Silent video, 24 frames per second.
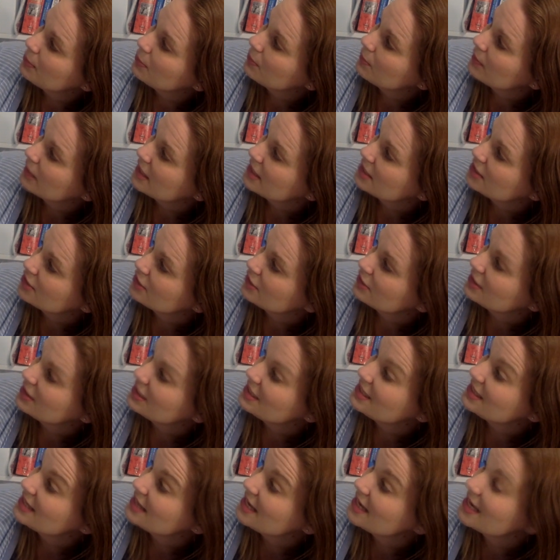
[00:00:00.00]
the reindeer
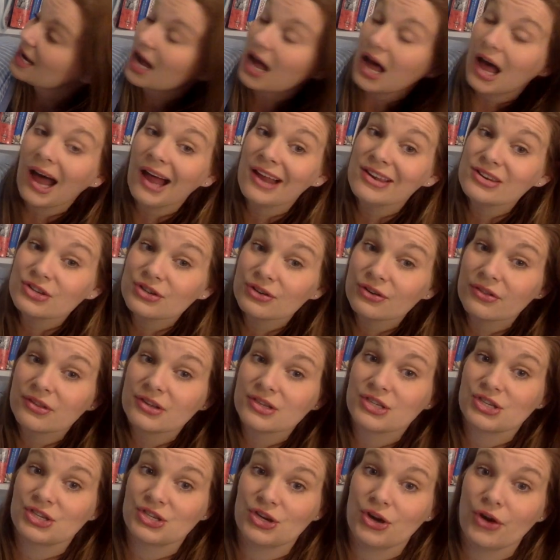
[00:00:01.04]
dig under the
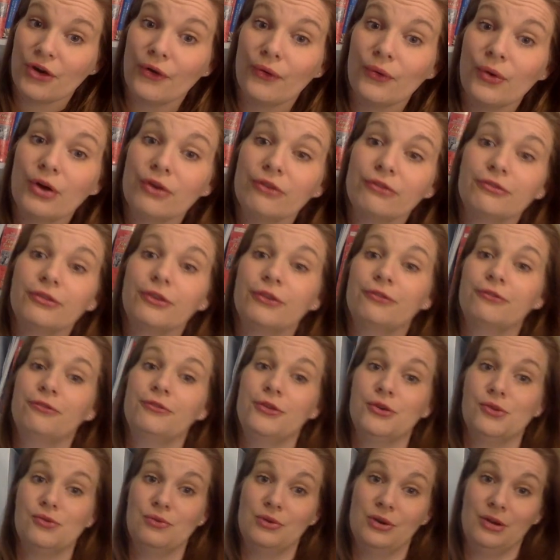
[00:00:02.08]
snow for
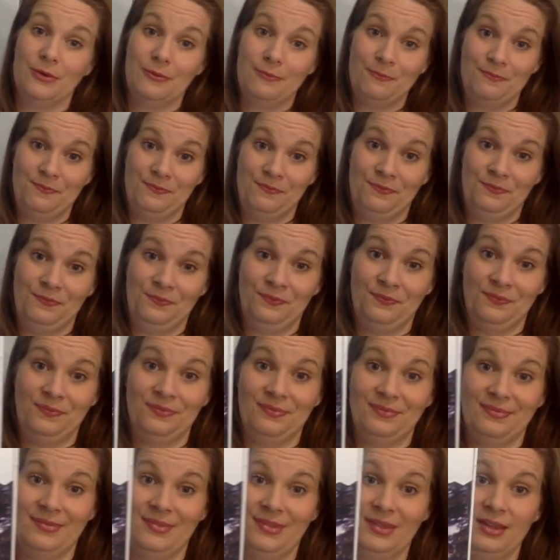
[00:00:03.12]
food.
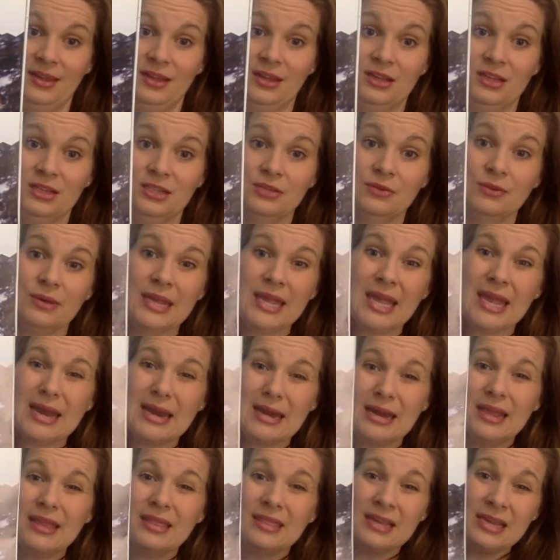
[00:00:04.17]
So
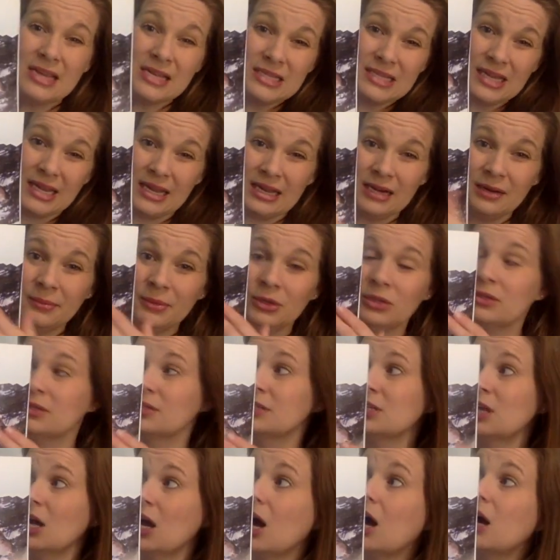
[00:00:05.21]
again, these
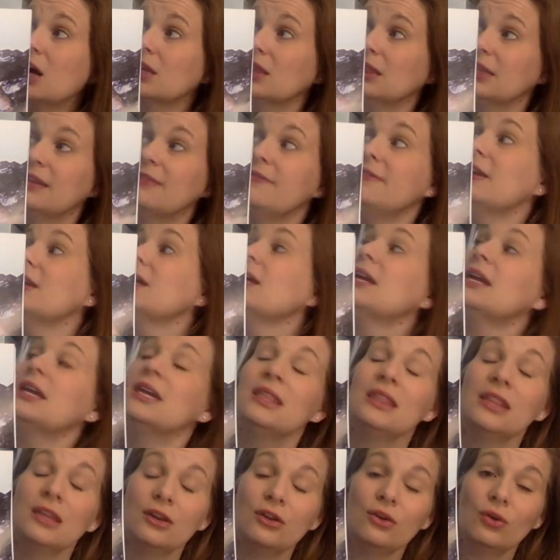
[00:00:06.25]
animals are living
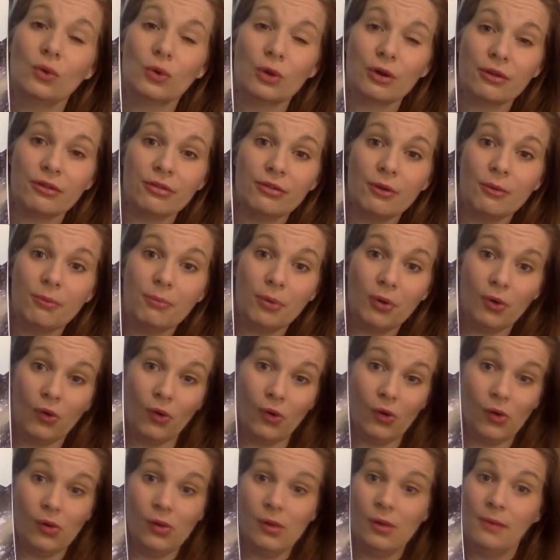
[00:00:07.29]
in the North
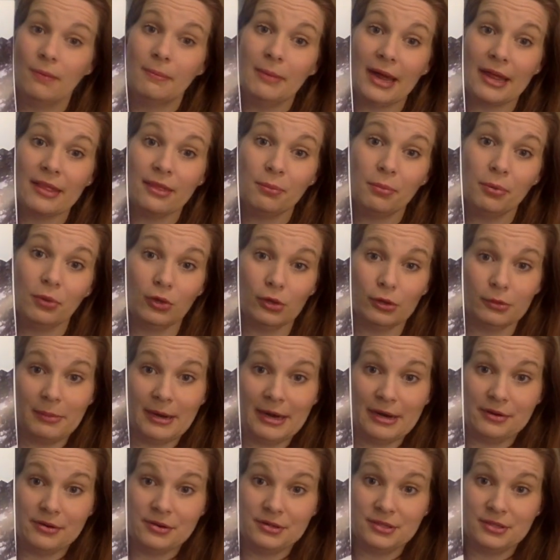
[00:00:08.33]
Pole by the polar
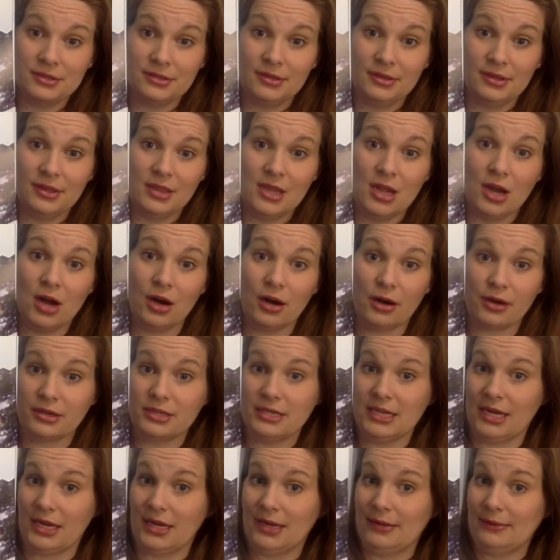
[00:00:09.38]
bears in the
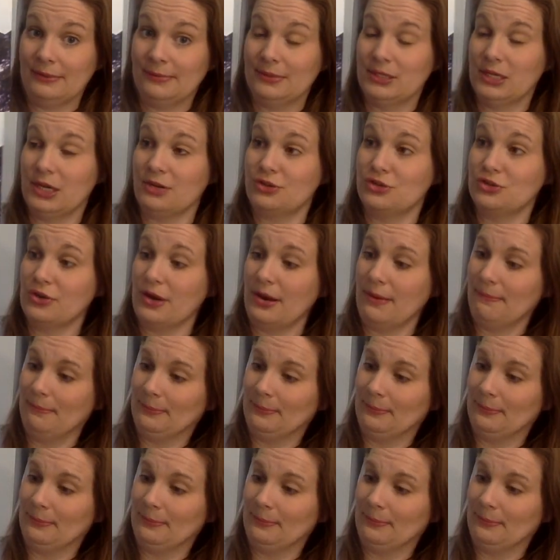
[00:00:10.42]
Arctic tundra.